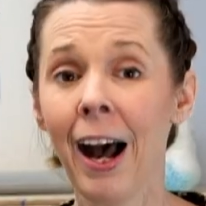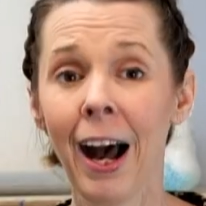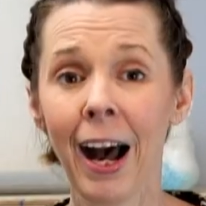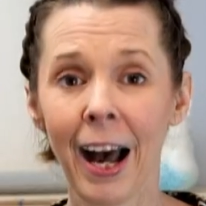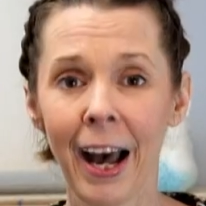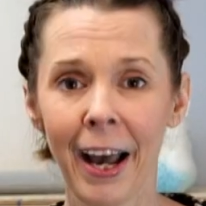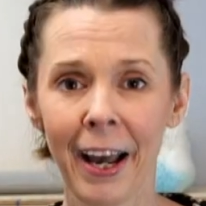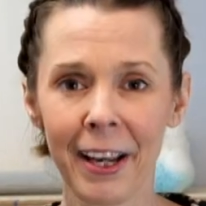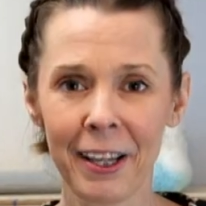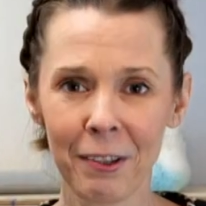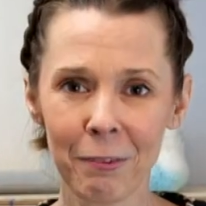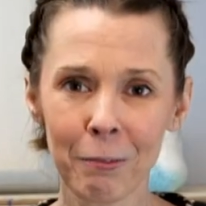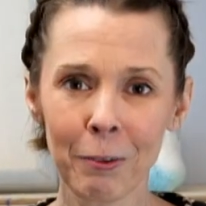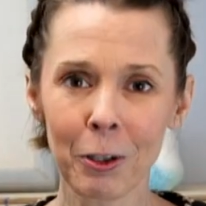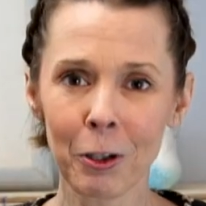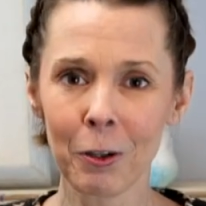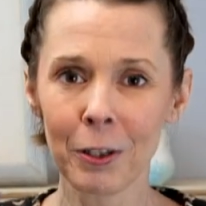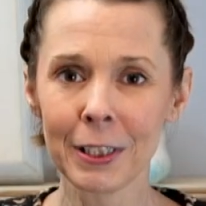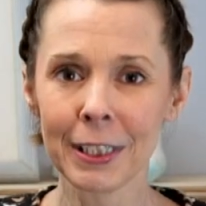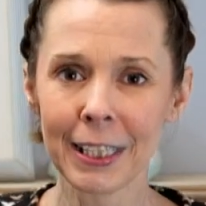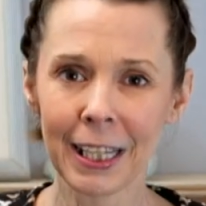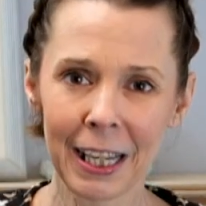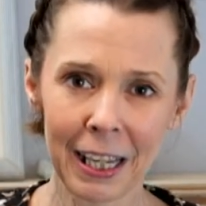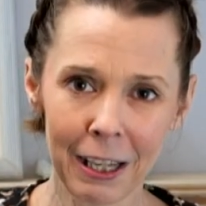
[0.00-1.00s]
I am
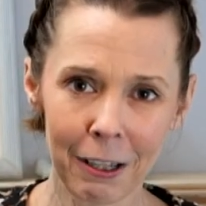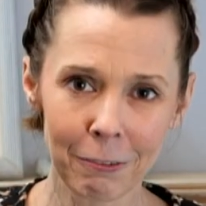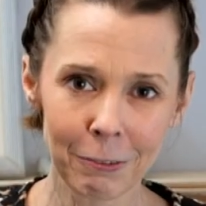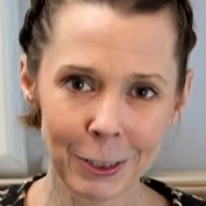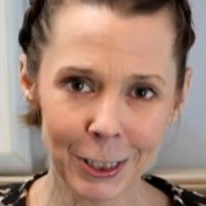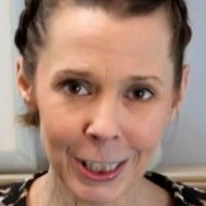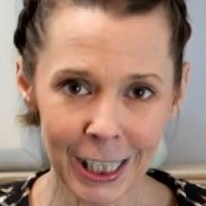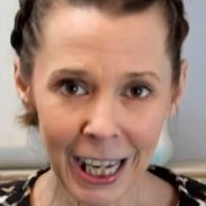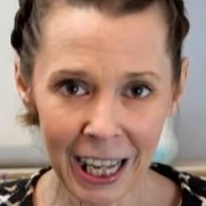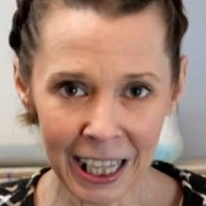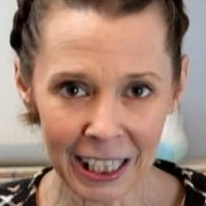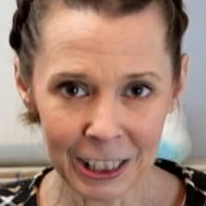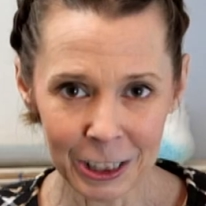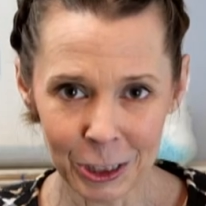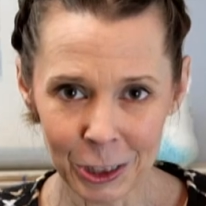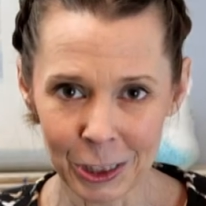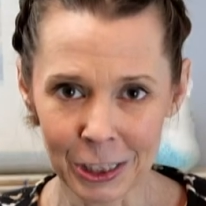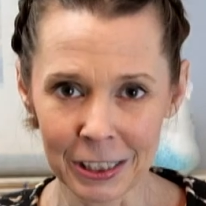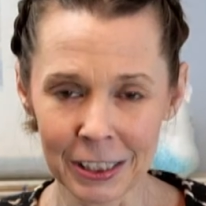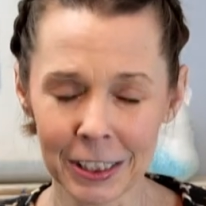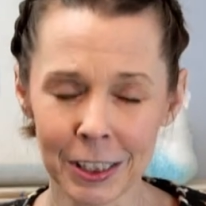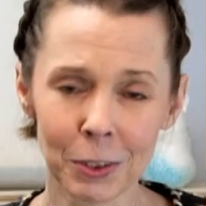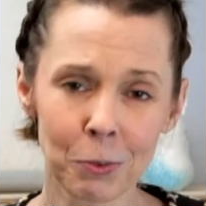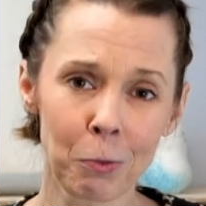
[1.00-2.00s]
going to have
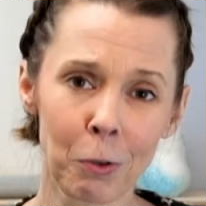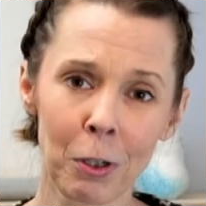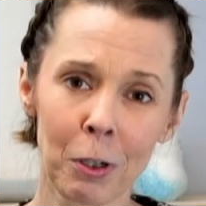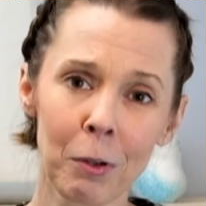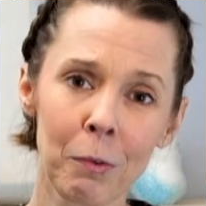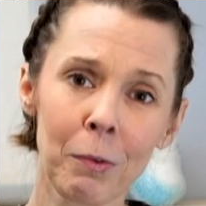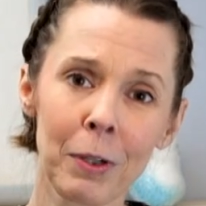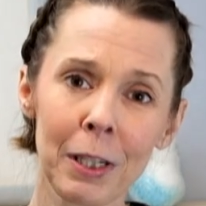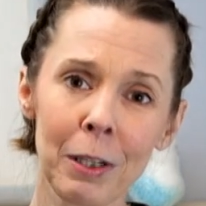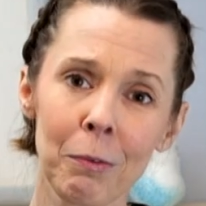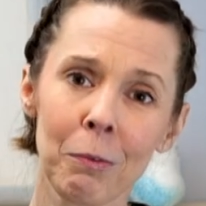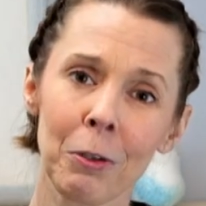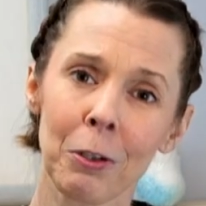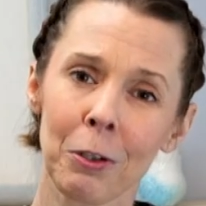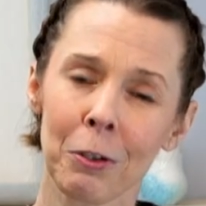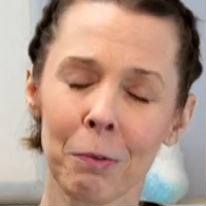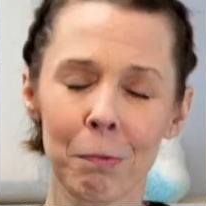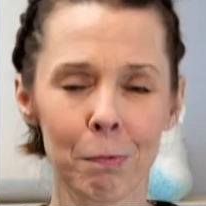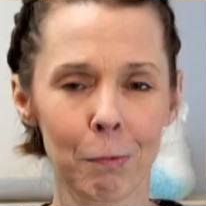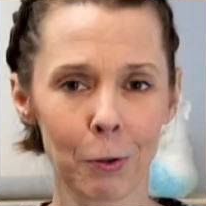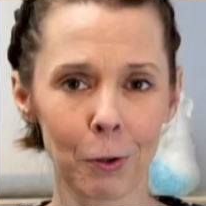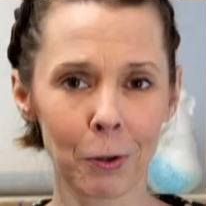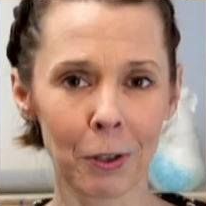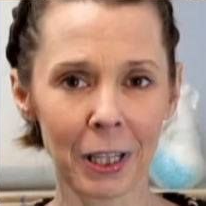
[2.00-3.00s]
challenges where we will
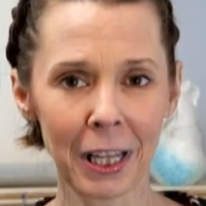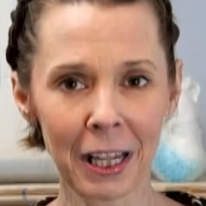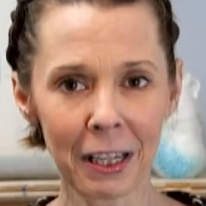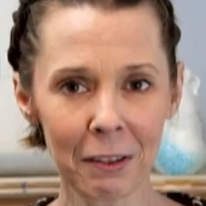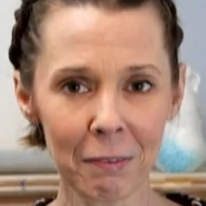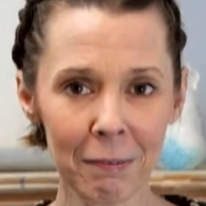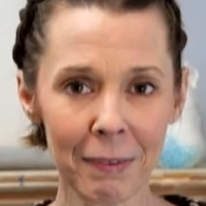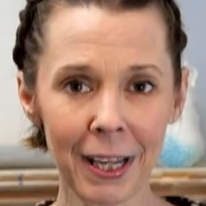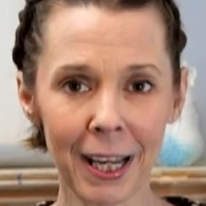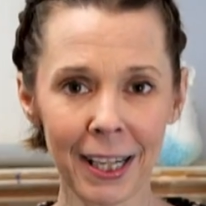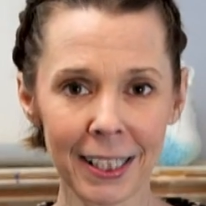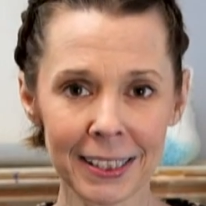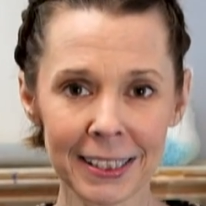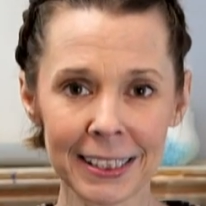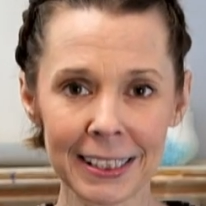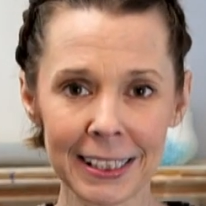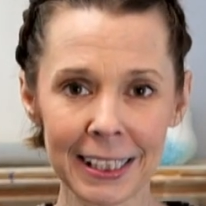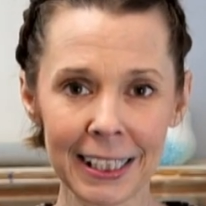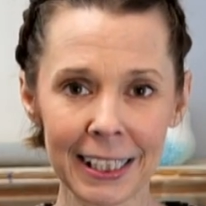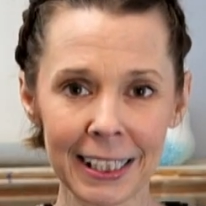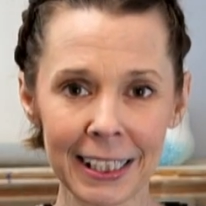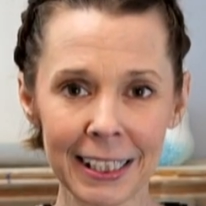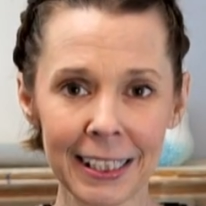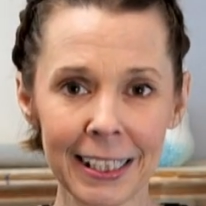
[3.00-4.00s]
pull out a
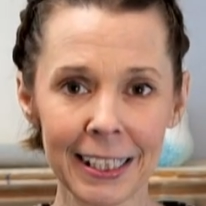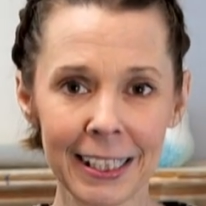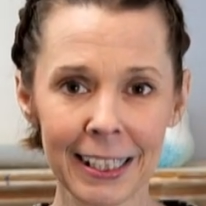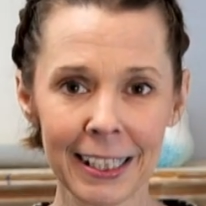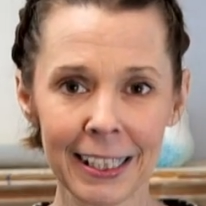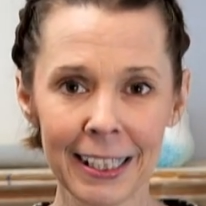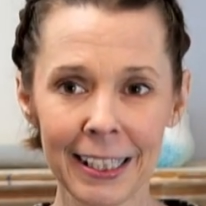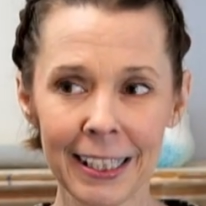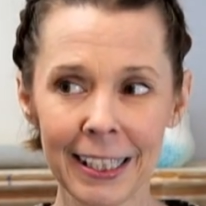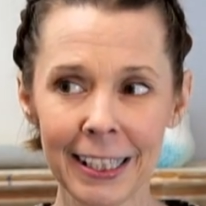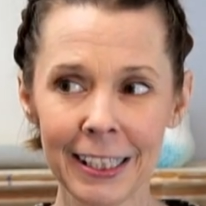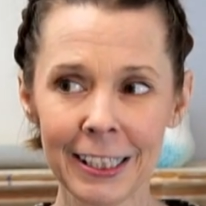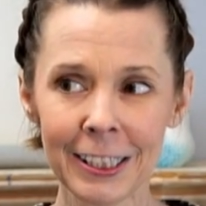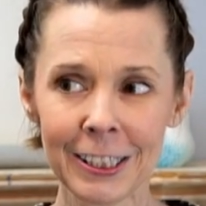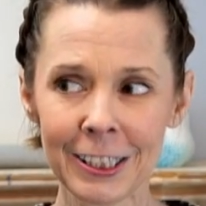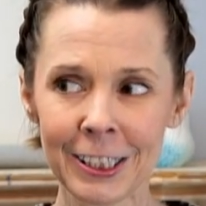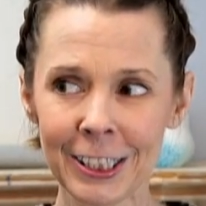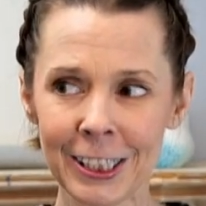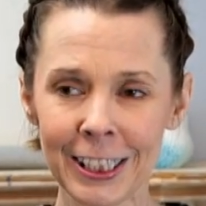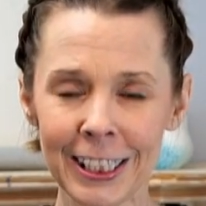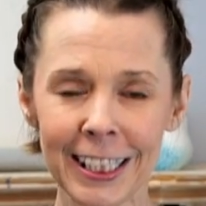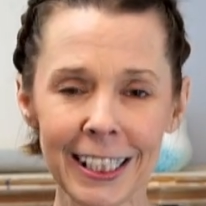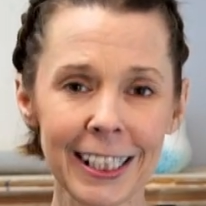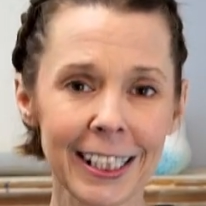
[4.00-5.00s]
magazine
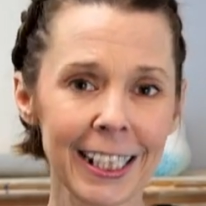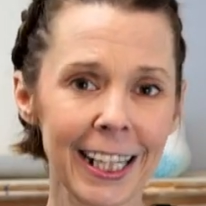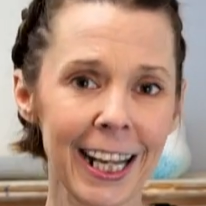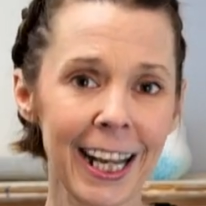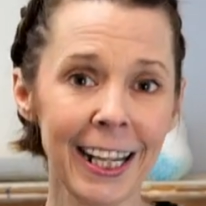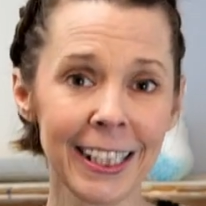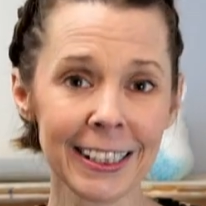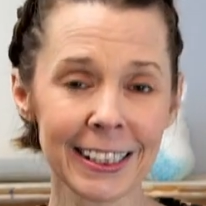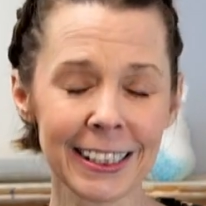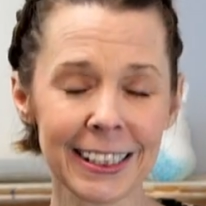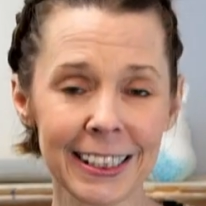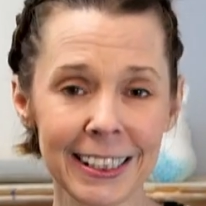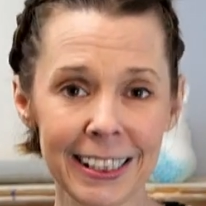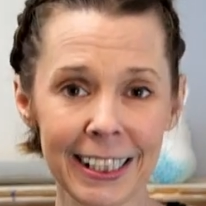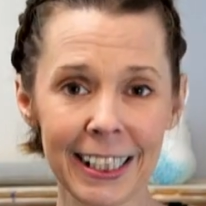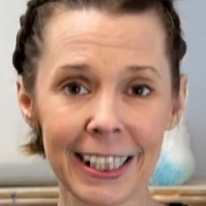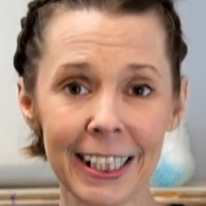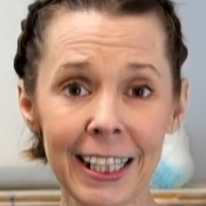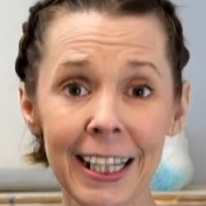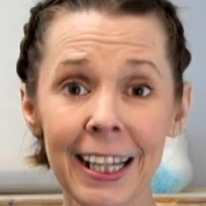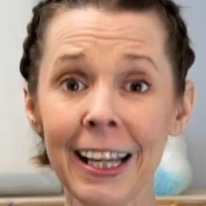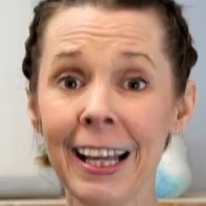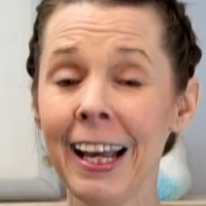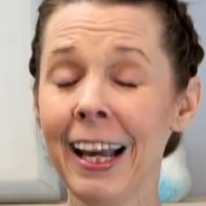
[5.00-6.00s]
sheet and
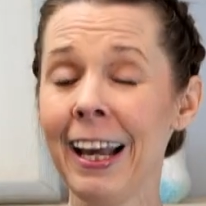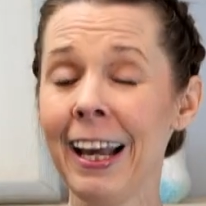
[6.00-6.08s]
see